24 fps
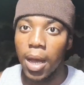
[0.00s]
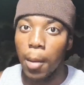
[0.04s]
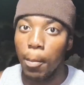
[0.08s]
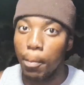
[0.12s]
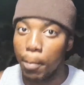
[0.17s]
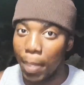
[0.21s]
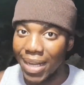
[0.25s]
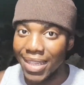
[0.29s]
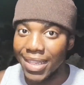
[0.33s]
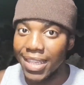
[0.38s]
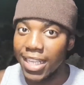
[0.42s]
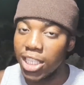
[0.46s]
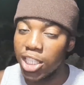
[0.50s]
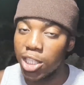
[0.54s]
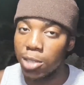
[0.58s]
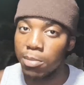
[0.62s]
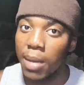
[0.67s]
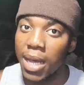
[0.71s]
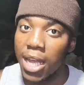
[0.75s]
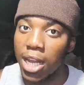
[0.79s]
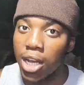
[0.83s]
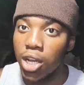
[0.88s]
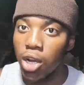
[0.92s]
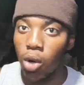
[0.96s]
But this
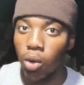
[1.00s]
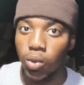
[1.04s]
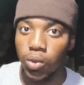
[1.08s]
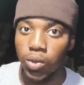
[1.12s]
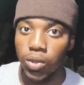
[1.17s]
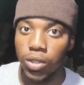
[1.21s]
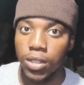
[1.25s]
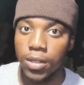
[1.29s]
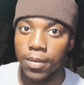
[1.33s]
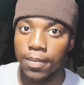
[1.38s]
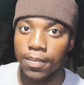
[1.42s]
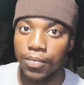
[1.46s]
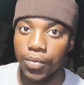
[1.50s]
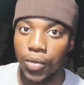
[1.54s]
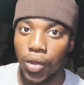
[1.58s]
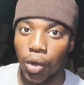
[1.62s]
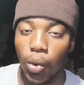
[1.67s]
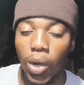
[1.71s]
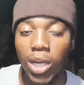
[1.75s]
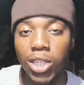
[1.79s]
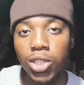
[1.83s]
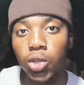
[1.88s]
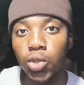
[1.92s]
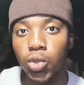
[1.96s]
man knows
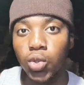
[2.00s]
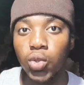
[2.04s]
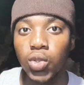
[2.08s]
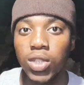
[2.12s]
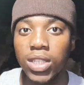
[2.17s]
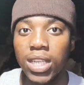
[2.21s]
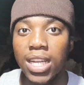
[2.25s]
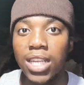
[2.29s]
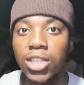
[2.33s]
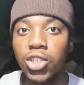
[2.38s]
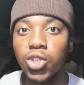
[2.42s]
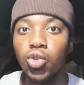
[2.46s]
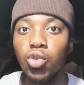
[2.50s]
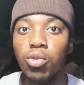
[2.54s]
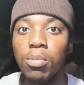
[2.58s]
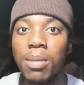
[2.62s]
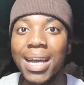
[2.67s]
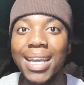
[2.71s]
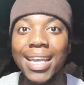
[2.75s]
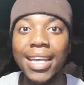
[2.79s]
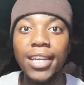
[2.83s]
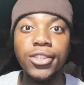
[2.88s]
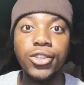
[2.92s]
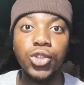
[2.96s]
what Duduzile Zuma
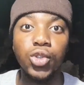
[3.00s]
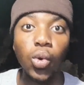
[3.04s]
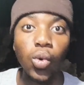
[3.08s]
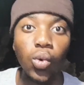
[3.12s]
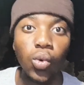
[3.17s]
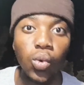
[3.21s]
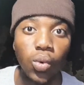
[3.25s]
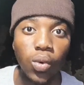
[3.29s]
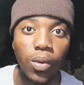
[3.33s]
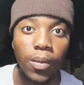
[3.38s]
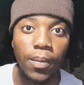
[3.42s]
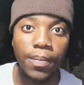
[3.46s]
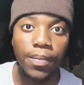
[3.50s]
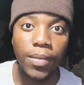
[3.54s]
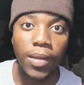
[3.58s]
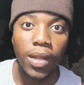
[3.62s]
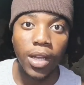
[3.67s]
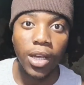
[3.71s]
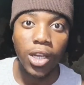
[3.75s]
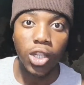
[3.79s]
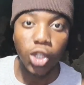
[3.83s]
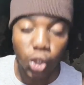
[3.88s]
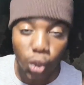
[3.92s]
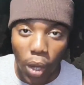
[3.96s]
can do
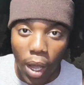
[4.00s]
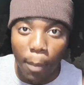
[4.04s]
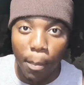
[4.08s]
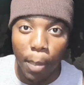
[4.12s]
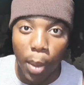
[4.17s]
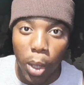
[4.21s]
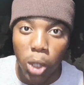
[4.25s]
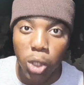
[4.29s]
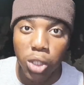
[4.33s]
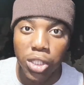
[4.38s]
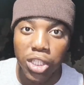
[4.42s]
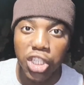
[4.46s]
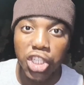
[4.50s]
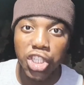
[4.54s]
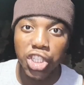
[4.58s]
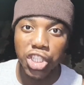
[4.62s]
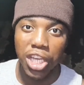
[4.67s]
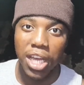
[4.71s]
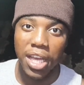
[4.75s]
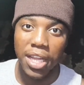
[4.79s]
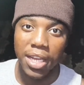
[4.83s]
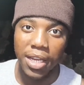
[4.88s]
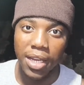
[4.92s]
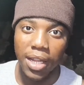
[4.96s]
to a
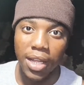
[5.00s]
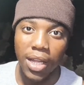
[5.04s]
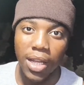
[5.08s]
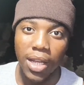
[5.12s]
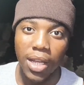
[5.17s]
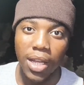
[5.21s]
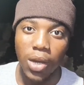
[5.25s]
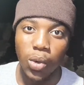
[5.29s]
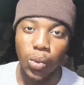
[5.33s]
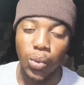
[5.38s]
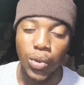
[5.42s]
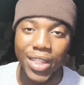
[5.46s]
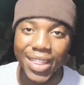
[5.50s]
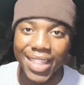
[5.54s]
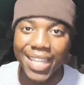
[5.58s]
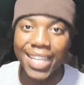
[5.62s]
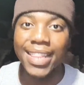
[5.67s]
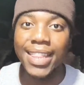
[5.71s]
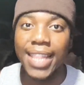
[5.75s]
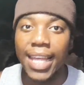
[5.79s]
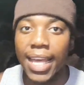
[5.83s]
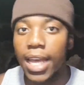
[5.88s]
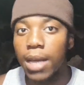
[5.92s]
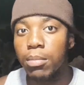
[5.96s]
politician within
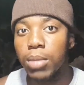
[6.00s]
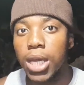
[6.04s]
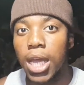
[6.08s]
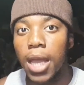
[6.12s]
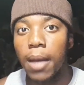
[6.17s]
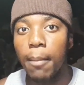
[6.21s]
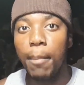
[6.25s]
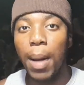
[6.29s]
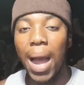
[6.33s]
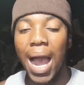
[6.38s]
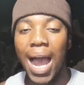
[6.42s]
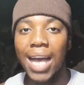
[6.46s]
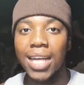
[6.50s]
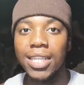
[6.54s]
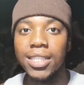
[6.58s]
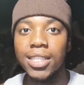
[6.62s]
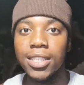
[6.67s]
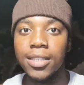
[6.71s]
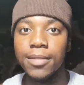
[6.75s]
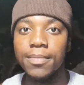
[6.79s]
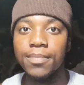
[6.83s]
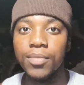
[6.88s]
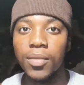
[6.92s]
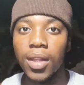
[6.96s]
the MK
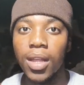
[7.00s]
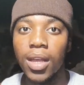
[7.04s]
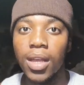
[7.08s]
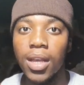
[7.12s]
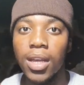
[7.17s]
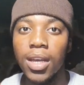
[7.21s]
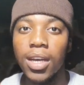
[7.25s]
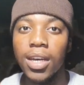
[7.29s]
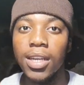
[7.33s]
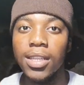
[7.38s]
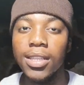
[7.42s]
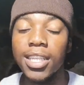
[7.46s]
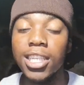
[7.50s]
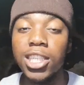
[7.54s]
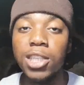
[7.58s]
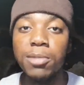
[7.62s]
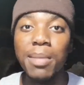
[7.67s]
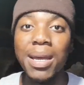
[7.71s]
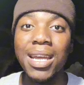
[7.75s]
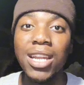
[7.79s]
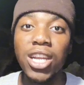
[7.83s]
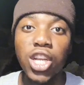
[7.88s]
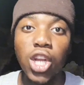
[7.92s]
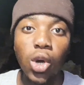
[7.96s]
party. This
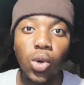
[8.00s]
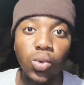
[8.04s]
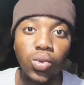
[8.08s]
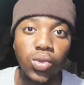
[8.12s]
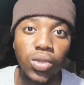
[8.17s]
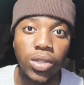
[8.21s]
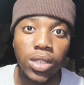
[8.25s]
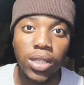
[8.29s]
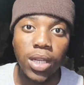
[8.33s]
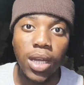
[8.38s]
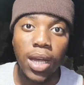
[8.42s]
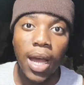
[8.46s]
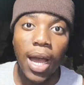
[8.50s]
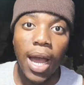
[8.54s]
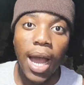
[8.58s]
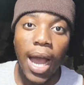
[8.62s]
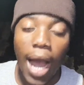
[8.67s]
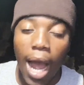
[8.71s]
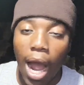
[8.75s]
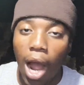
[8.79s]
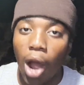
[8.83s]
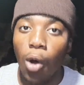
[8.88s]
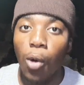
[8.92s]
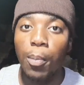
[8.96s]
man knows
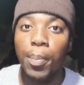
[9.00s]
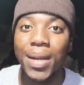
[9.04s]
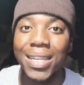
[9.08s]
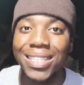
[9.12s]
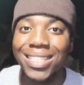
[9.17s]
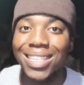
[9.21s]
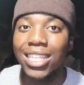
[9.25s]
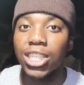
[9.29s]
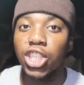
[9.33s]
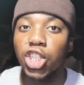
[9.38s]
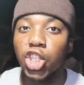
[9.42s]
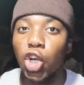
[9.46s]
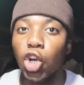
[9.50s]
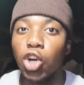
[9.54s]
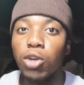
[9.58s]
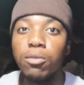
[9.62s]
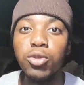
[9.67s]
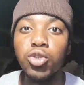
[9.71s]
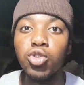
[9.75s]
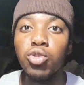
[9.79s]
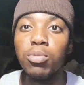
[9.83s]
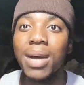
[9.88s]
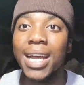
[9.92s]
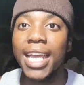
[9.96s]
how President Jacob
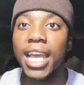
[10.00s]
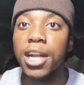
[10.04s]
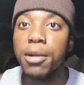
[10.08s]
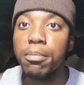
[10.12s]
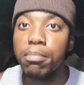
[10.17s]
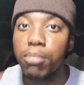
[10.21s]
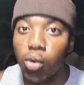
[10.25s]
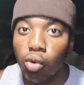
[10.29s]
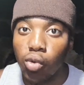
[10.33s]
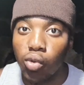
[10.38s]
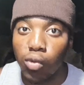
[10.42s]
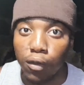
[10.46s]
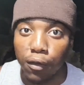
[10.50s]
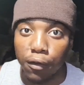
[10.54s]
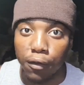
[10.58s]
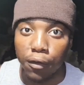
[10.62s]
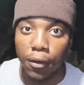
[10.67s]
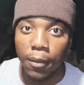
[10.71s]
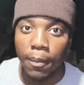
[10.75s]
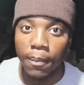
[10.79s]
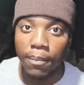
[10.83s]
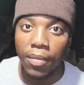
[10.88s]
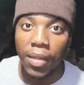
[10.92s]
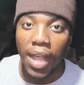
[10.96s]
Zuma can move
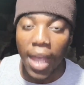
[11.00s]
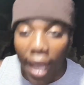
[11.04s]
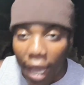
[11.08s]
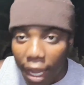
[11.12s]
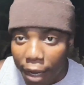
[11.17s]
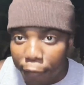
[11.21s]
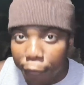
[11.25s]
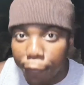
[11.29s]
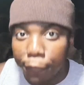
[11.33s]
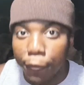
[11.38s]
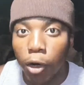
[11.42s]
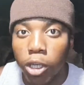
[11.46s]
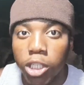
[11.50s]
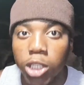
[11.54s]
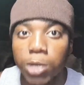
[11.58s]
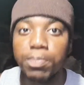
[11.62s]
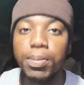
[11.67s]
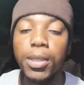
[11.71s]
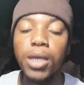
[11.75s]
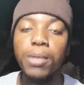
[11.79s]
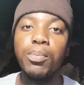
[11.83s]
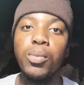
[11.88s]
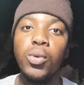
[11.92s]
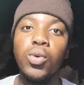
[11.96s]
and force
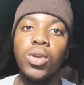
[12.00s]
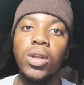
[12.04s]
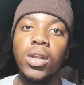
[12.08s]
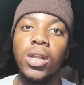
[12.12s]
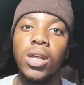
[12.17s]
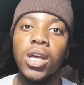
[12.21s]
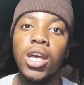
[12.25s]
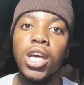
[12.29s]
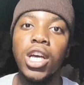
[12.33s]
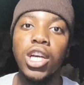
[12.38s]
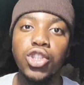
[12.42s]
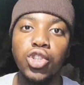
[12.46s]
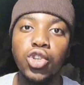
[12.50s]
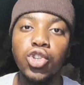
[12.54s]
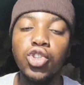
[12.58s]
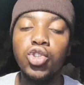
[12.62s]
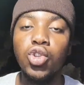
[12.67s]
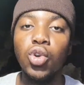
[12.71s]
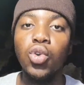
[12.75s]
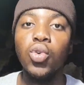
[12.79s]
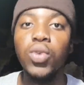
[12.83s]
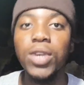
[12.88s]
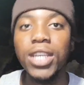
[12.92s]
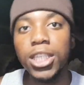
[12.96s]
people to
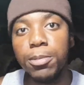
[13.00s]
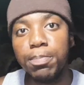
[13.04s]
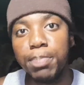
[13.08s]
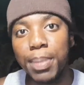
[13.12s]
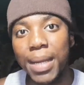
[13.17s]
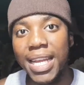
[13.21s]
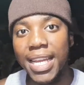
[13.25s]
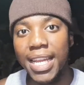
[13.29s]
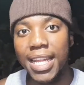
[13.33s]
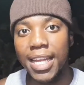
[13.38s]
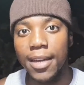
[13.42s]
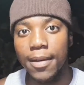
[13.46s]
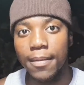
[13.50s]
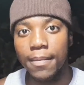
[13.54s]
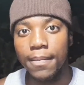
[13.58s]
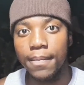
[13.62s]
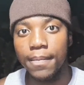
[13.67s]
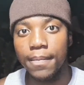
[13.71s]
do his bidding.